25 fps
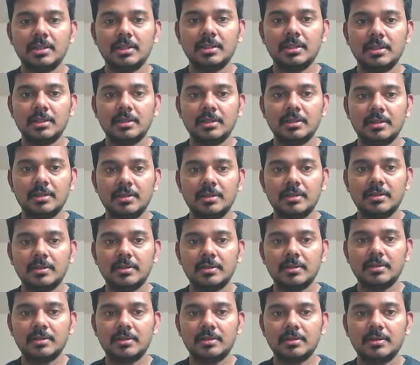
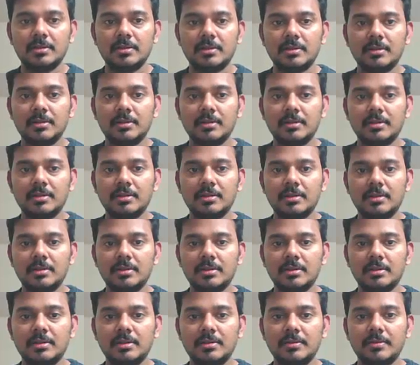
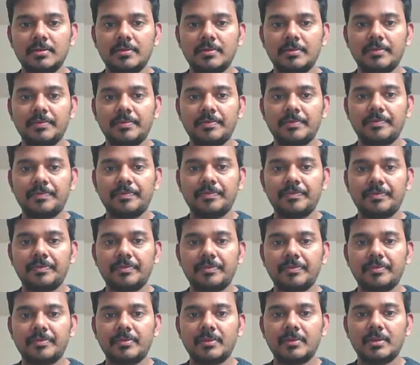
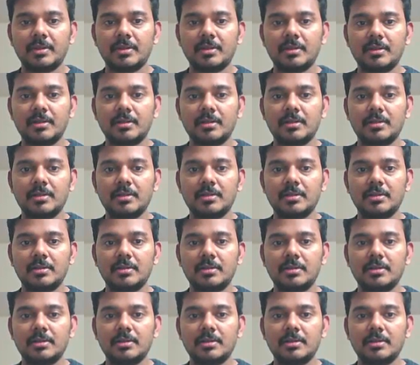Nothing is said.